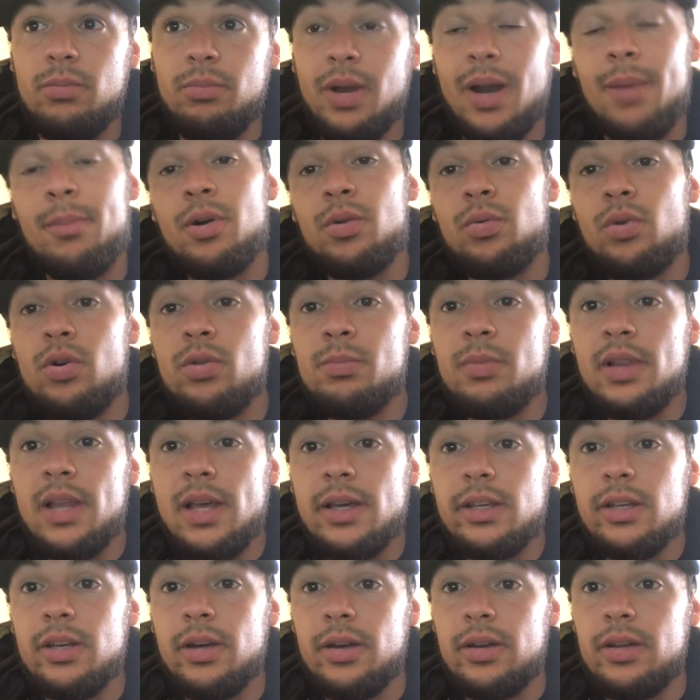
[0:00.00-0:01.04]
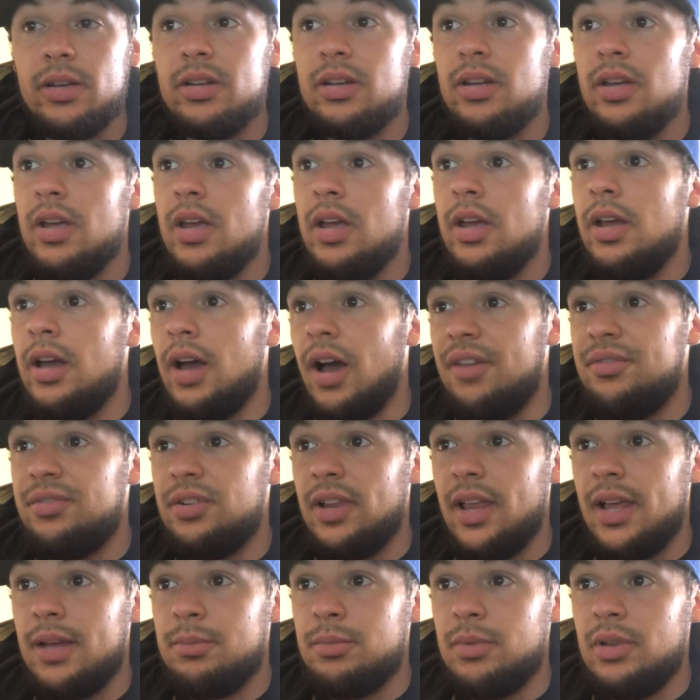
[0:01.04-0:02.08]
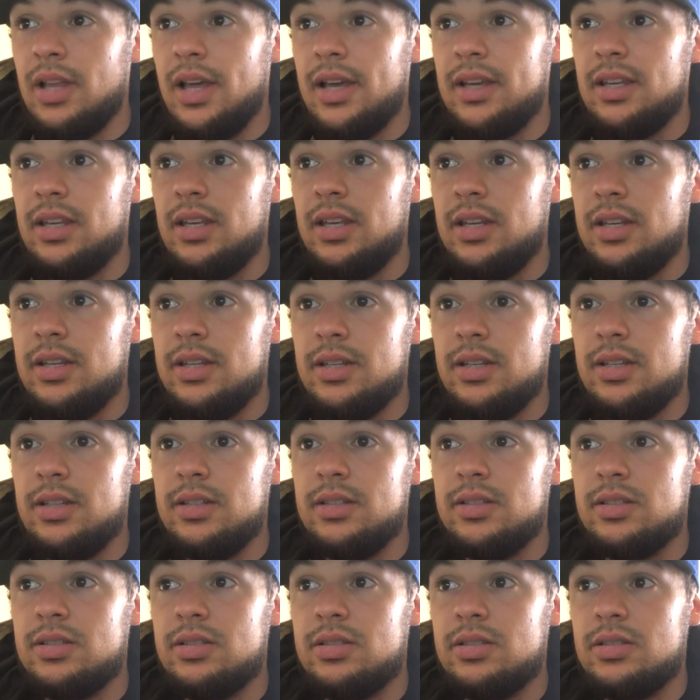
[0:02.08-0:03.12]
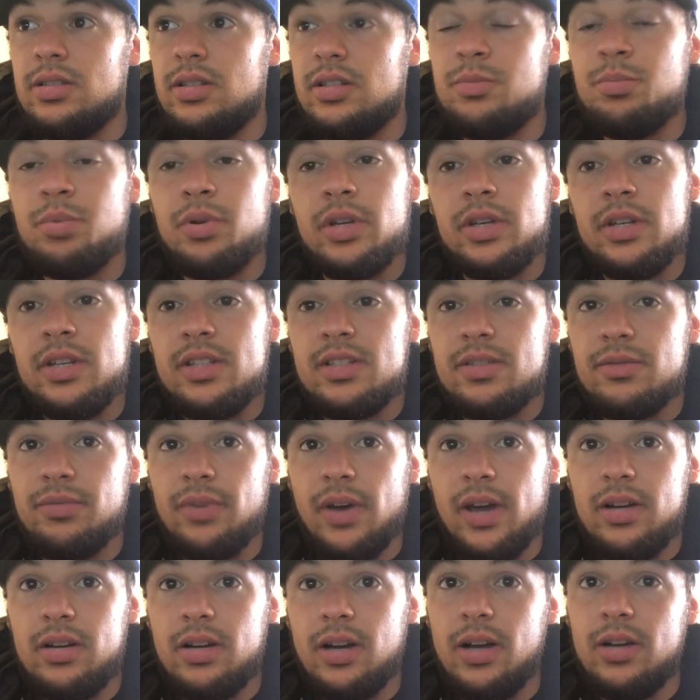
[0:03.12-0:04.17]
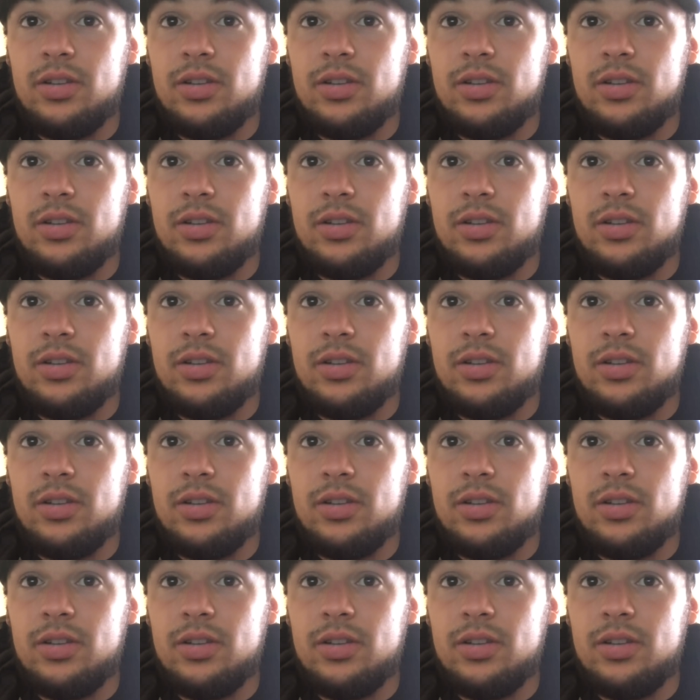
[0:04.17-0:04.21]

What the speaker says: But I'm gonna roll with Alecky on it. I feel like Alecky is a pretty decent fighter.